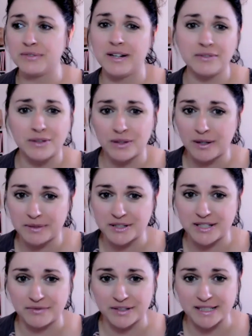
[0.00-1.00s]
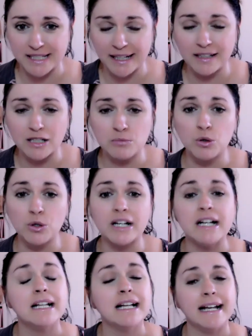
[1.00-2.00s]
to five kilometers every day anymore,
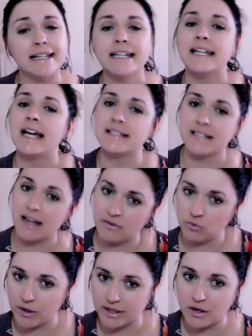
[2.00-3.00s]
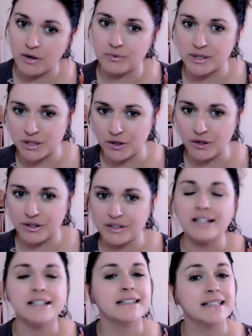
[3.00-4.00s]
and he had to have one return.
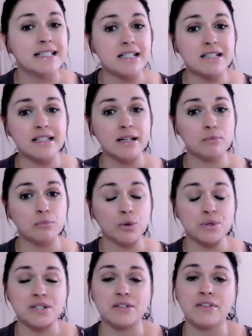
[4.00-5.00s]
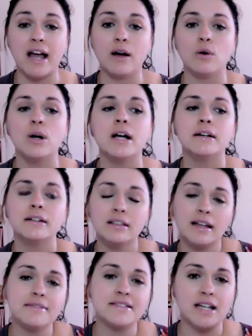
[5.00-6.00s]
This is the importance of how
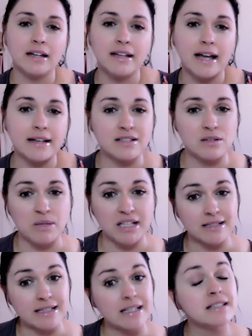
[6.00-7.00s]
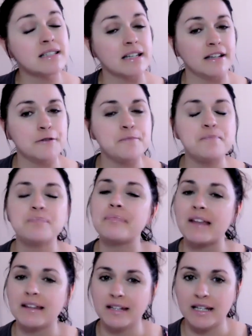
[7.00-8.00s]
lifestyle has to be consistent.
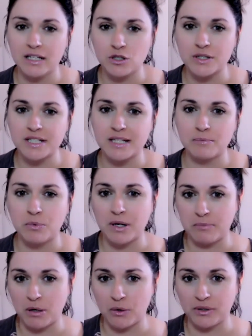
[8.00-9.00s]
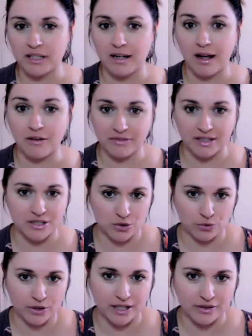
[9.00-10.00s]
The interesting component of this
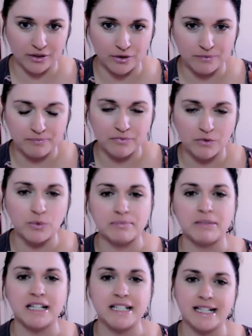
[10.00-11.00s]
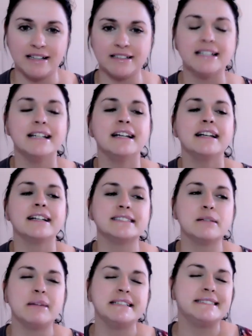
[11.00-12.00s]
story, though, with my dad, is
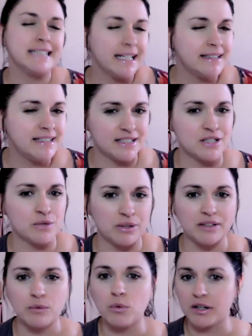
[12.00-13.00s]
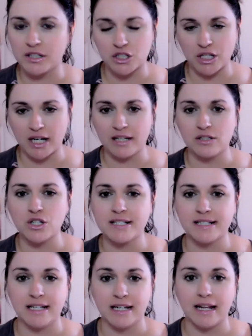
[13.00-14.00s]
that my dad doesn't really want to change
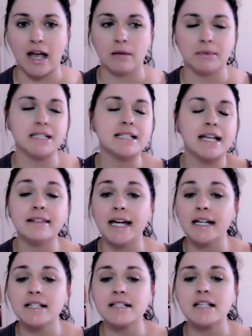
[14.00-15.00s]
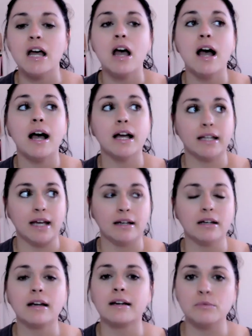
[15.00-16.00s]
his eating habits. And that is,
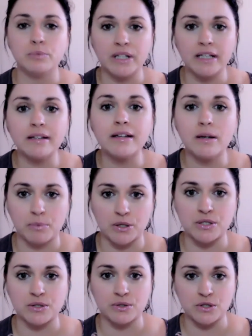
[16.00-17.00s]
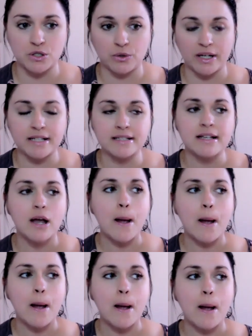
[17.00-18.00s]
again, completely a personal choice.
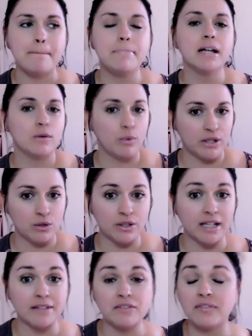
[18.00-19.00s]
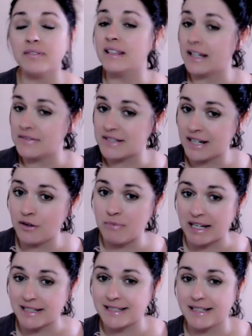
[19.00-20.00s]
But when you look at
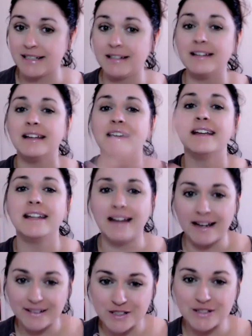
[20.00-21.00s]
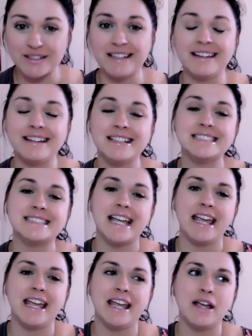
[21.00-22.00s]
lifestyle medicine, it actually is
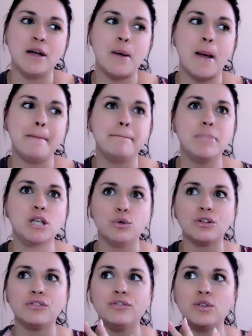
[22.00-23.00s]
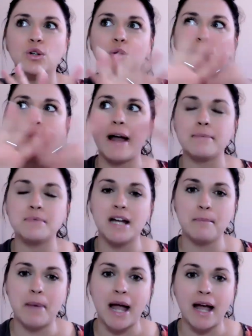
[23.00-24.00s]
a beautiful wrapped
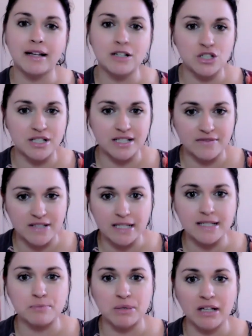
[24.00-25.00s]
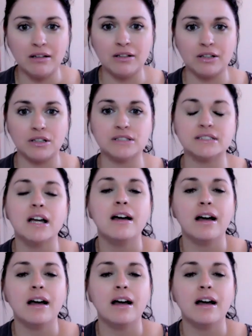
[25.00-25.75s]
up packages of six pillars